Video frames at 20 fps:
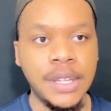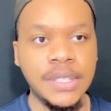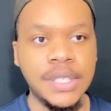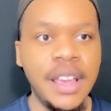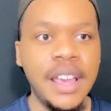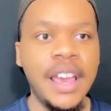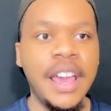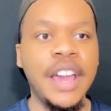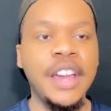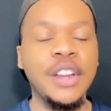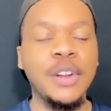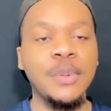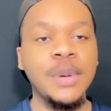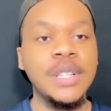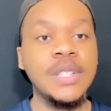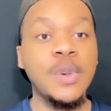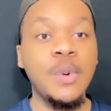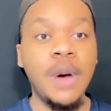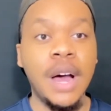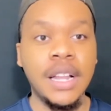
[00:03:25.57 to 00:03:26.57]
So, and the
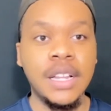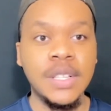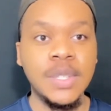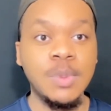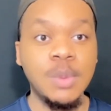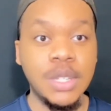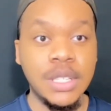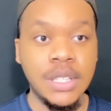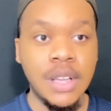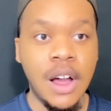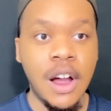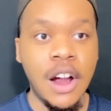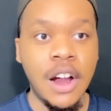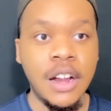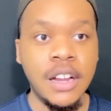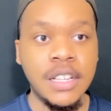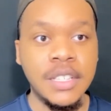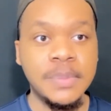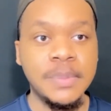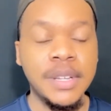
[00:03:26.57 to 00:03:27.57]
reason why this one is
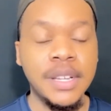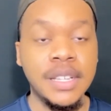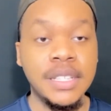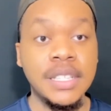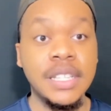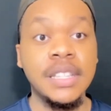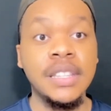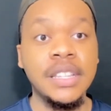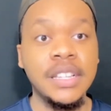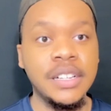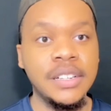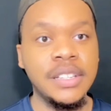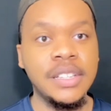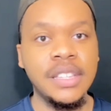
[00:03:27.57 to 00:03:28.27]
hard is because it literally